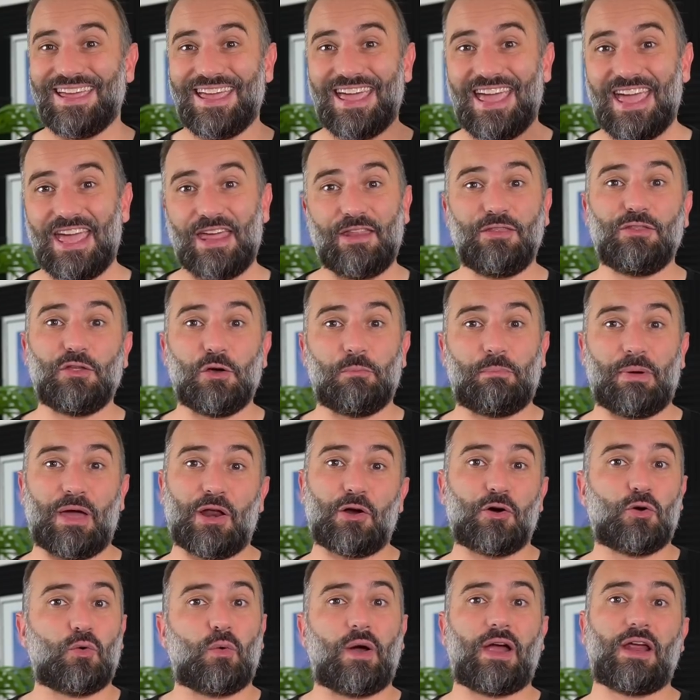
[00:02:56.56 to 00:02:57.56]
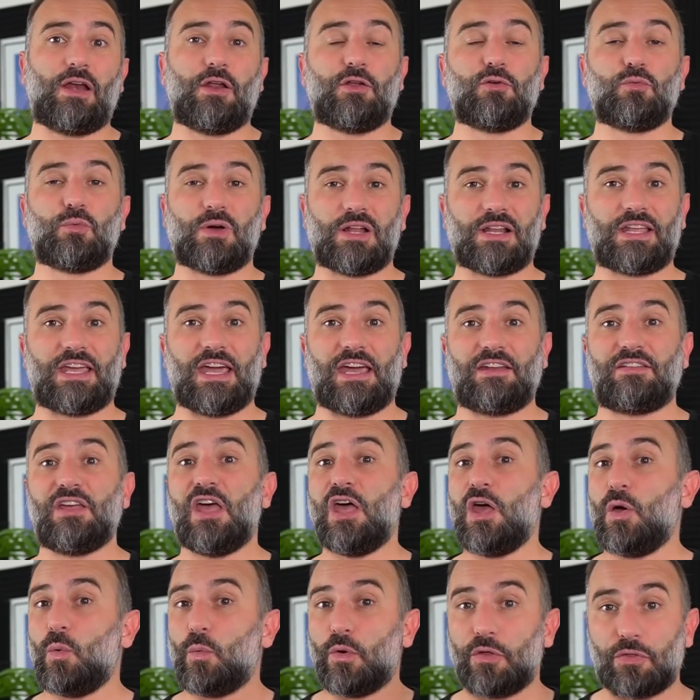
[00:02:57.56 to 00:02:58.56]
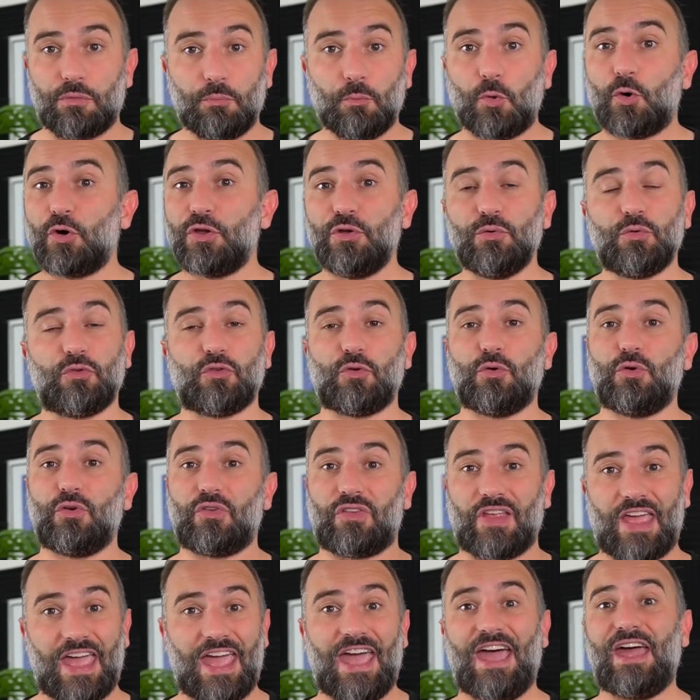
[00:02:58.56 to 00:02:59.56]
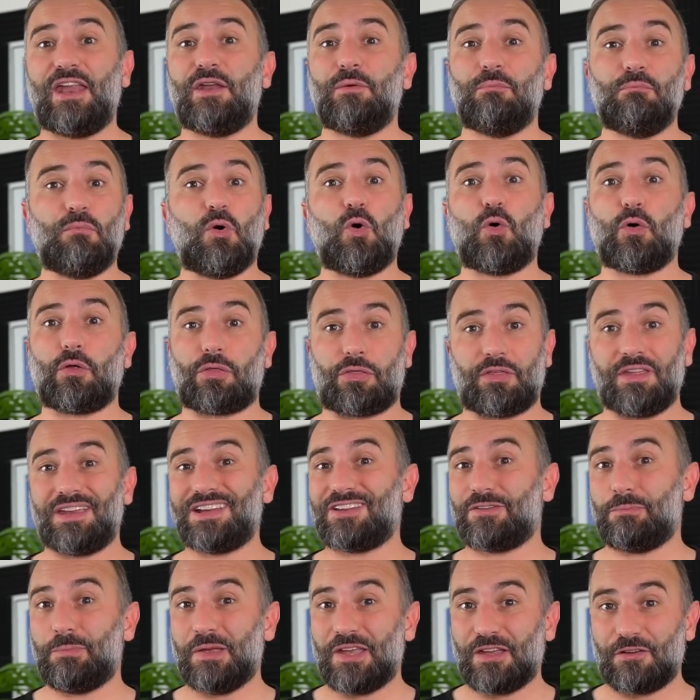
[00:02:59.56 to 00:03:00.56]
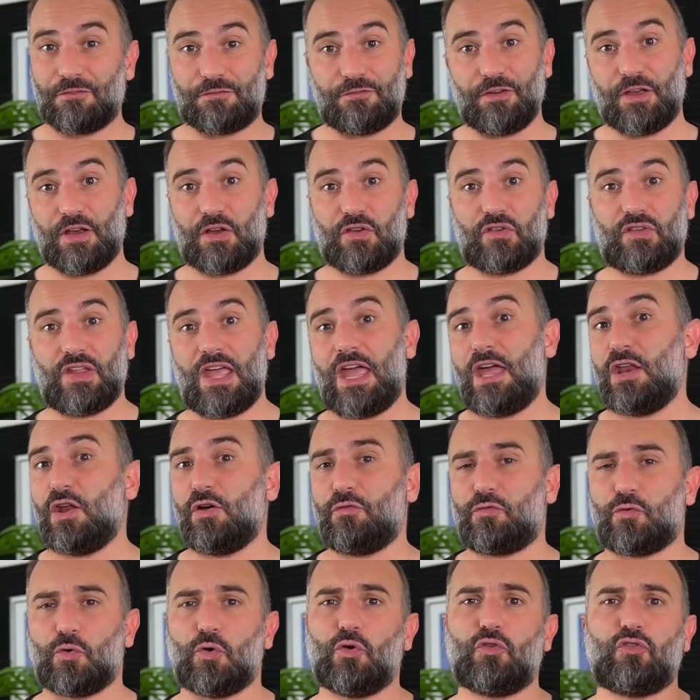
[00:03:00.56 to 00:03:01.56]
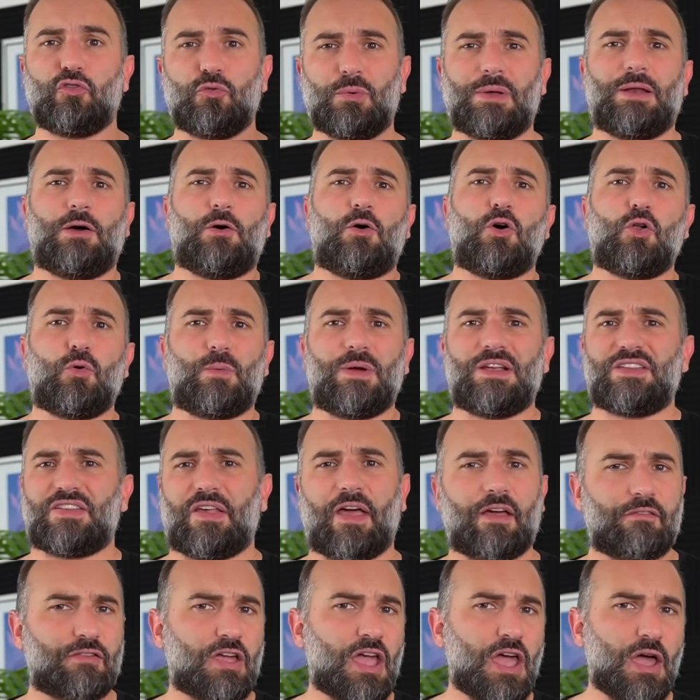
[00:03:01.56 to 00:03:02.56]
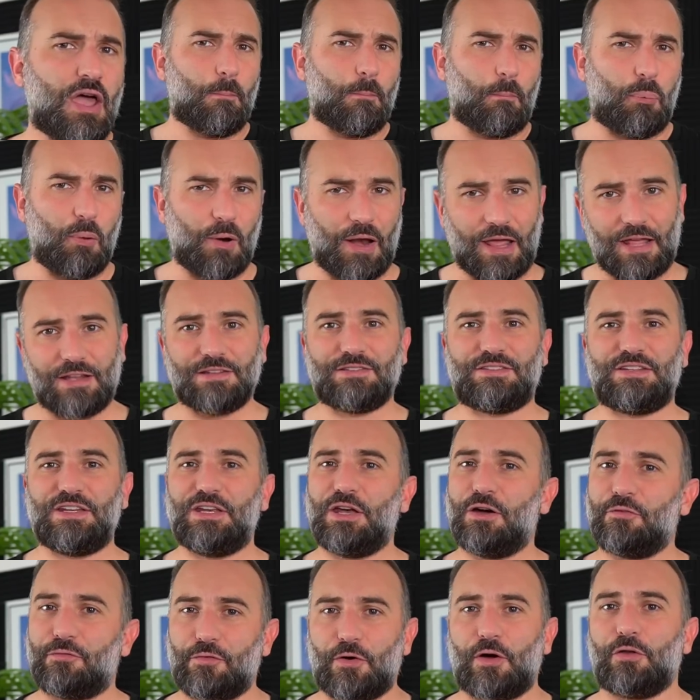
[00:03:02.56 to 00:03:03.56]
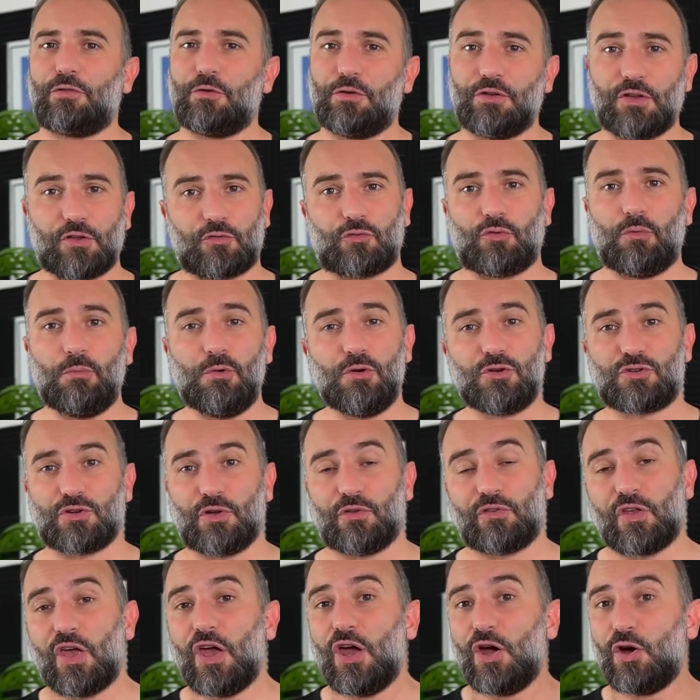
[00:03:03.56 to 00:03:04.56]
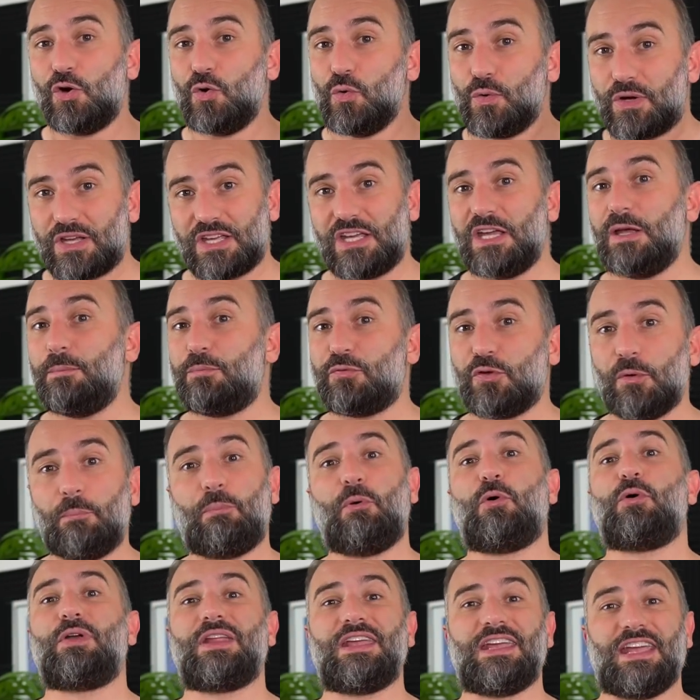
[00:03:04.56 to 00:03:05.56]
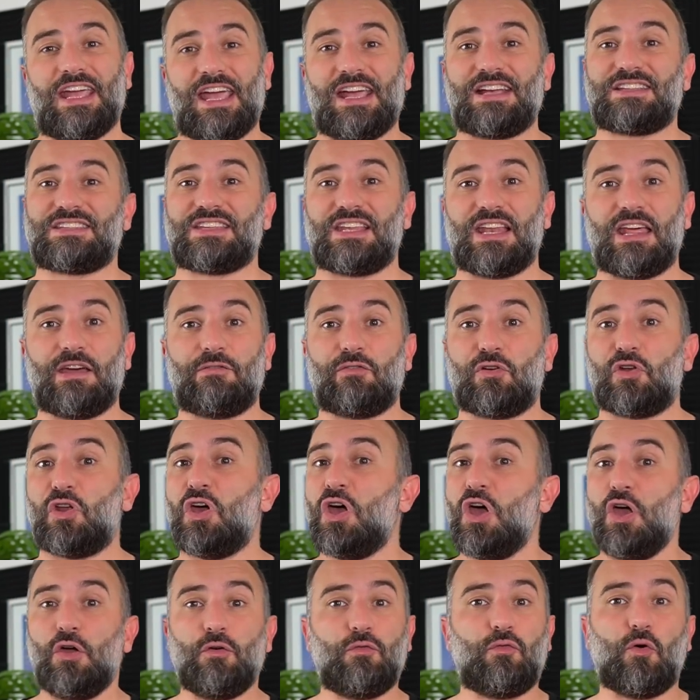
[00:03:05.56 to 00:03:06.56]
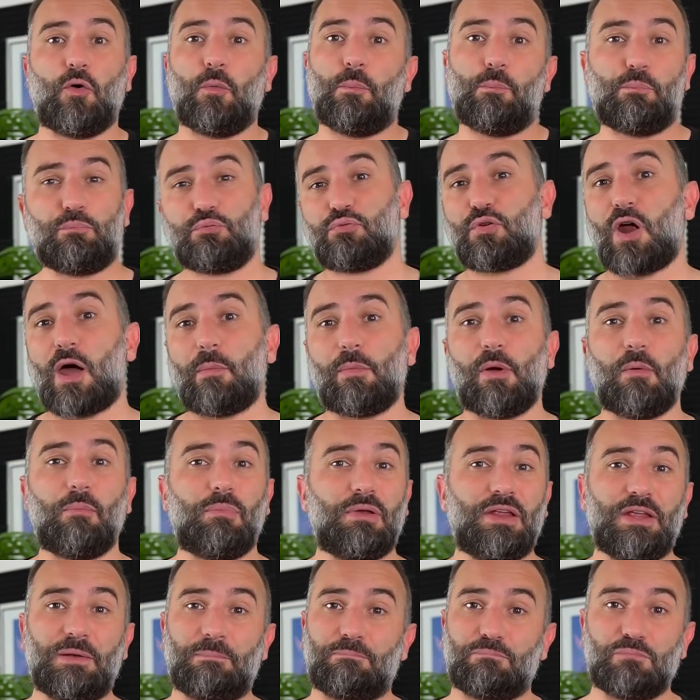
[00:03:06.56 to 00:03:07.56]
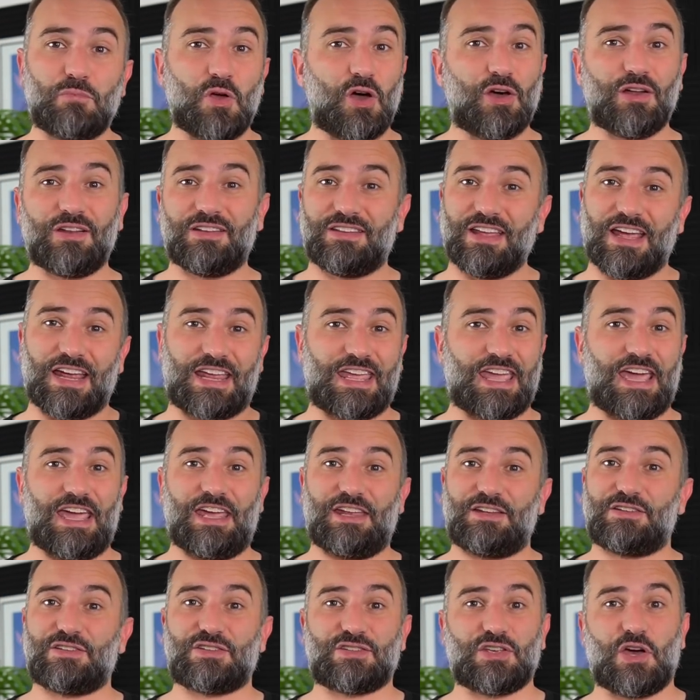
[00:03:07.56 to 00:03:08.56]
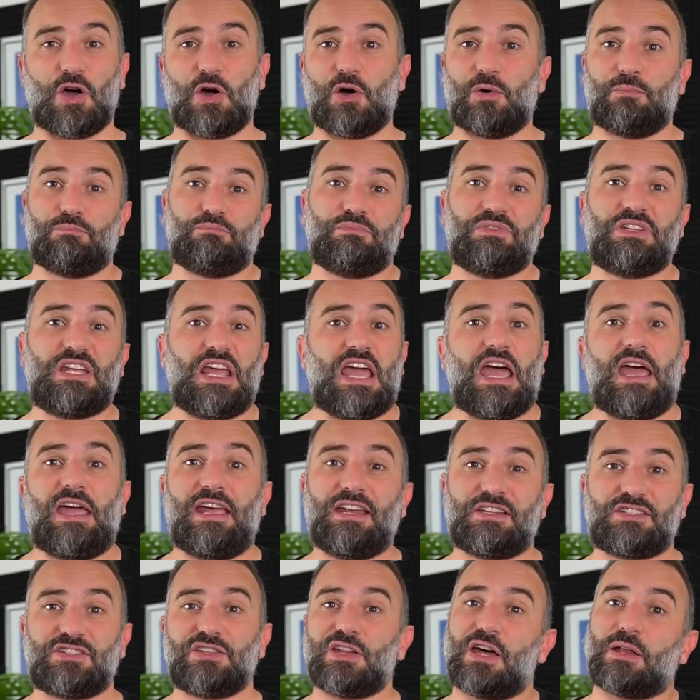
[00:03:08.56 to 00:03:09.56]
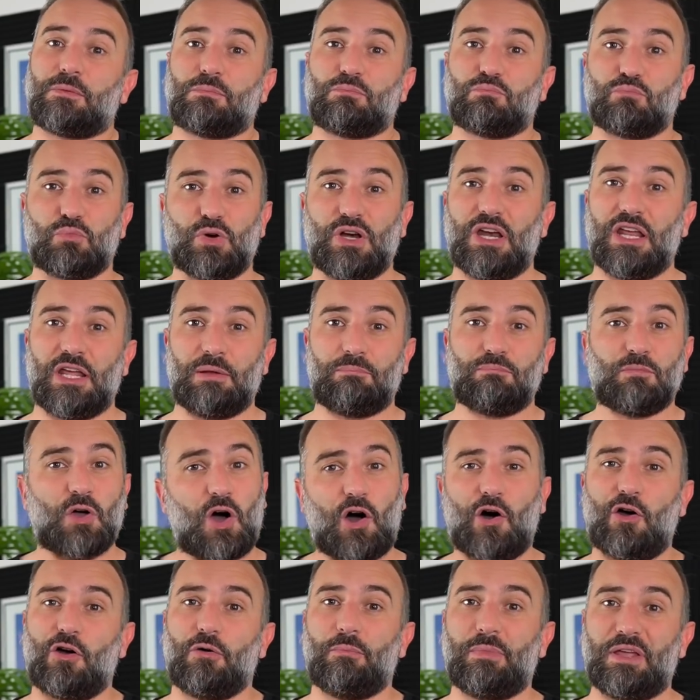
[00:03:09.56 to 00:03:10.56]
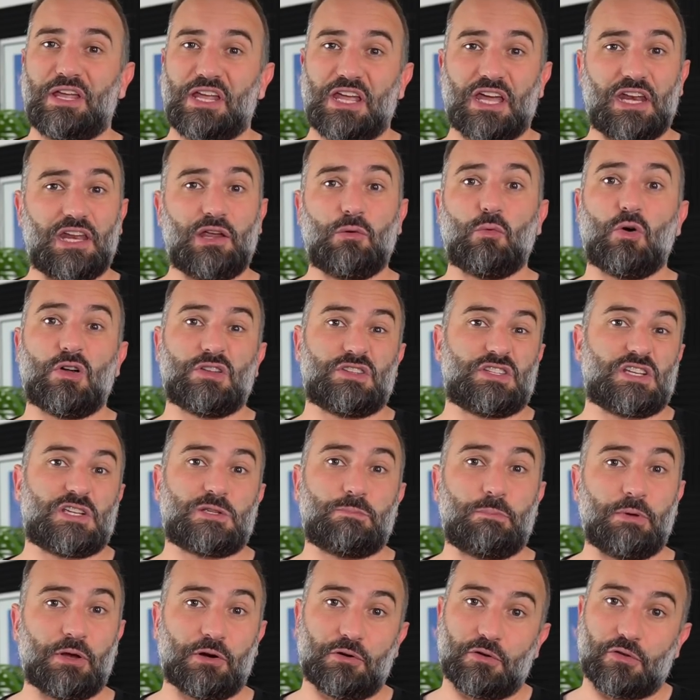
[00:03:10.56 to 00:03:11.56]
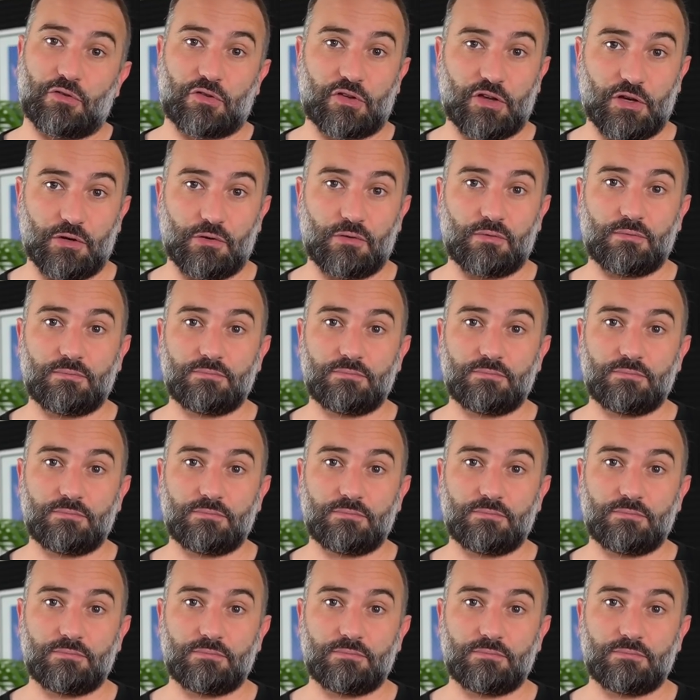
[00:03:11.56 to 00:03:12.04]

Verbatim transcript: and the better Wayland will get with more users and more things being fixed. And of course, you will always have plenty of other distributions who keep supporting X eleven for probably a decade. So yeah, it's not really harming anyone's experience here.